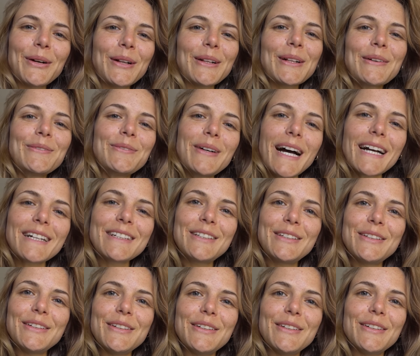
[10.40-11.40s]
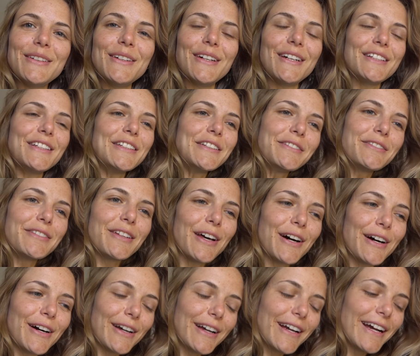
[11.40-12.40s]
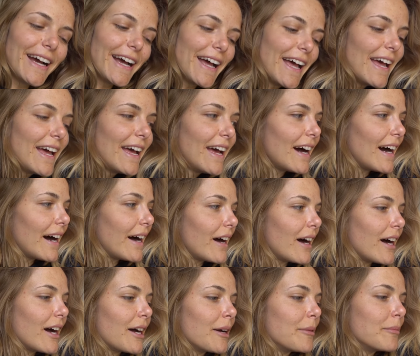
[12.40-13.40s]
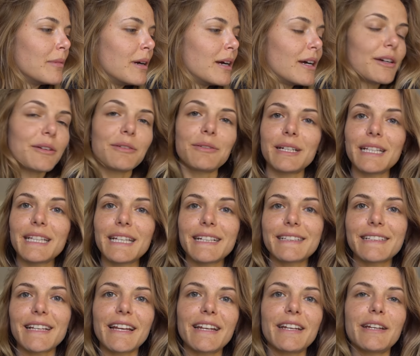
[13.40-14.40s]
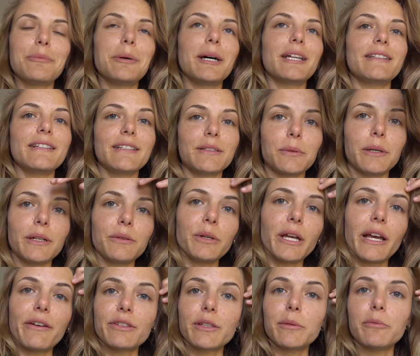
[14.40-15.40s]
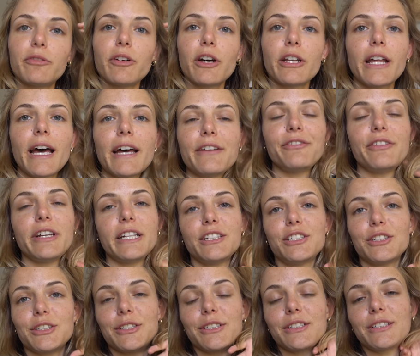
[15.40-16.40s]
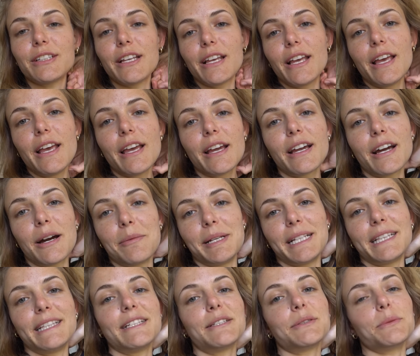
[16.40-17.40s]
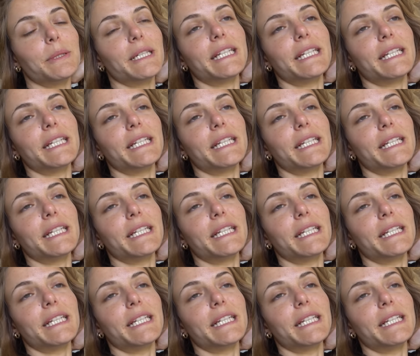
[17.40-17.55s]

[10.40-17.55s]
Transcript: welcome back to a new vlog. I'm really excited about this one. We have some fun adventures coming this